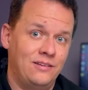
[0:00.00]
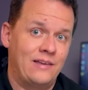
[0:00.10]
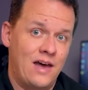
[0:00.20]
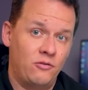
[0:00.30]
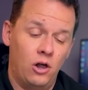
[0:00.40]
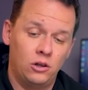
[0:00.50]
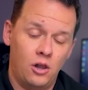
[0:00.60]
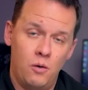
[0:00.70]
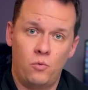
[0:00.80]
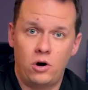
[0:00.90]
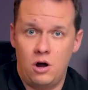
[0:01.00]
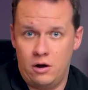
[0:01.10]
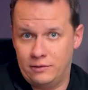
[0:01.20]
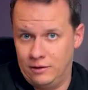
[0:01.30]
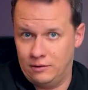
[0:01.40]
Hardware Canucks seem
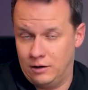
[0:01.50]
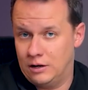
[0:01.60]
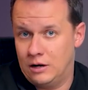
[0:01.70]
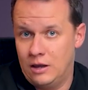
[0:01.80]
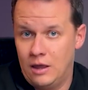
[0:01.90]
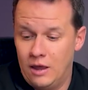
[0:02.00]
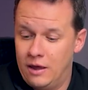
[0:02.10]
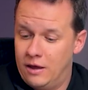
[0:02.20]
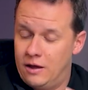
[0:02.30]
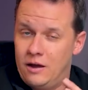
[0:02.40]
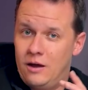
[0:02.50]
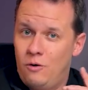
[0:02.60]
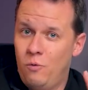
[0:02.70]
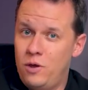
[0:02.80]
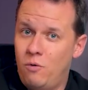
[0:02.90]
to have been the first channel to
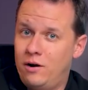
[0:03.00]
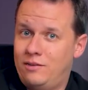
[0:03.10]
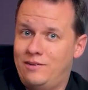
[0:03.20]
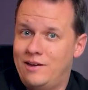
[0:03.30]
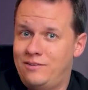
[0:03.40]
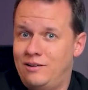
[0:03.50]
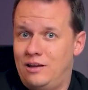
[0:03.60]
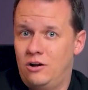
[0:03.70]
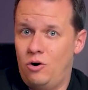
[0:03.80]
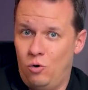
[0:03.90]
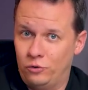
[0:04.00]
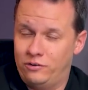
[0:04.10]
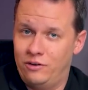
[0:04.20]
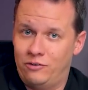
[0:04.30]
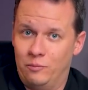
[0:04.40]
work this all out and test
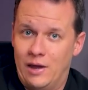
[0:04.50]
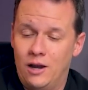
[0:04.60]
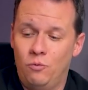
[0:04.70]
this out,